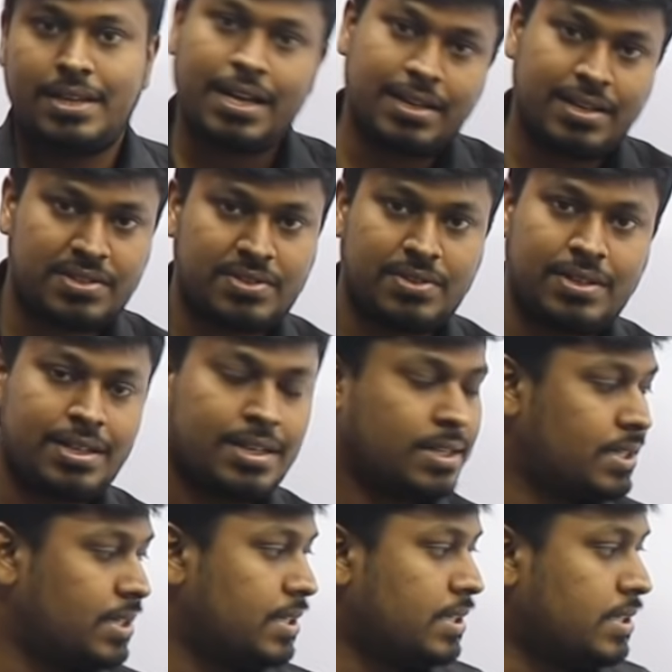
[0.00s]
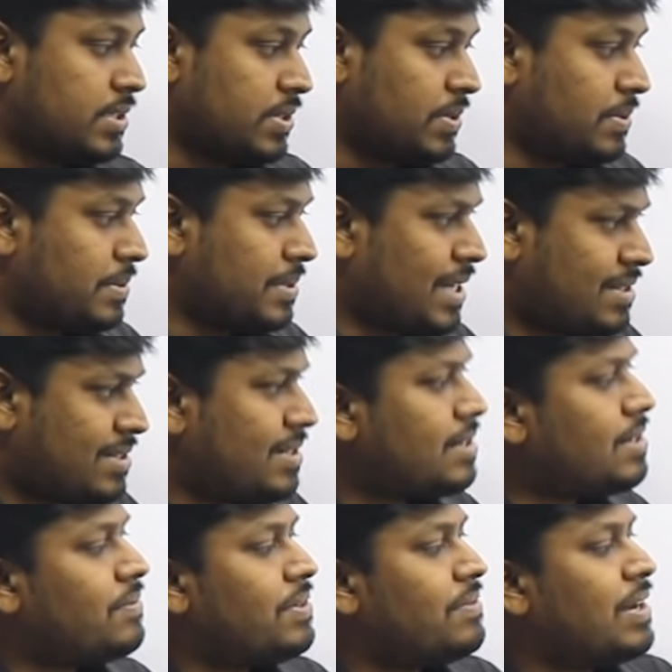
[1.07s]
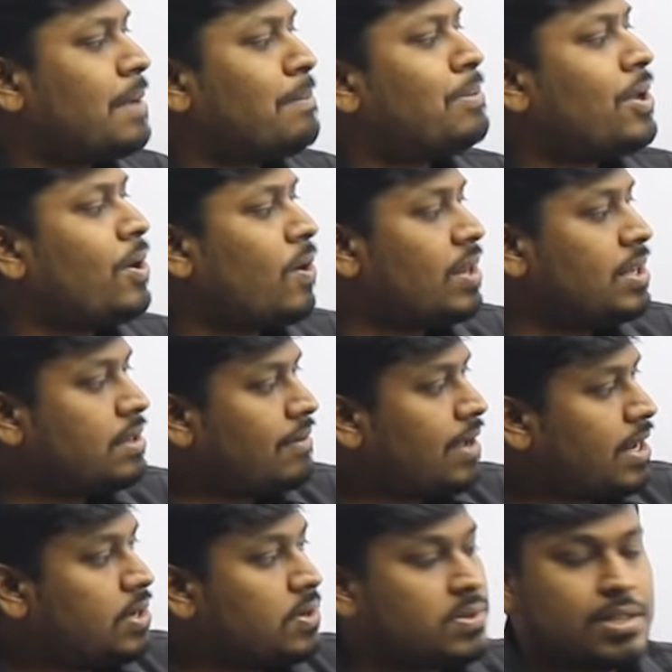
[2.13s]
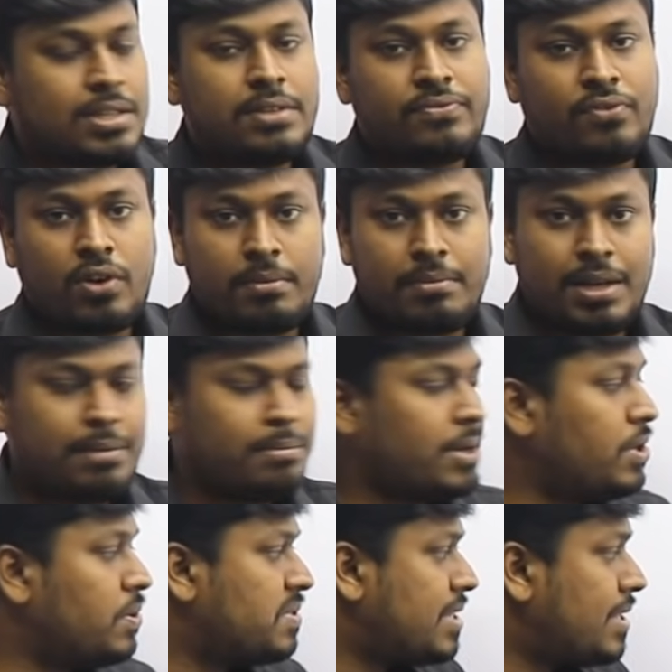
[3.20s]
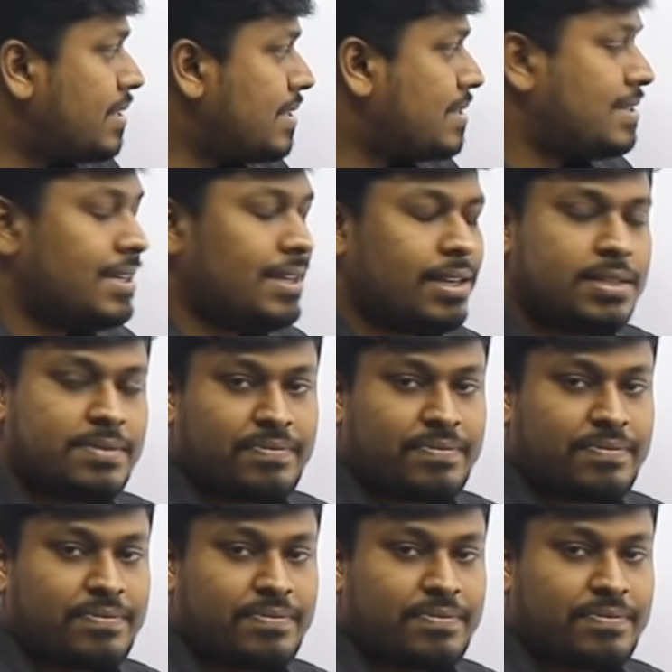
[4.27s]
Understood? So that's it. We will apply all the values in the formula by using the series.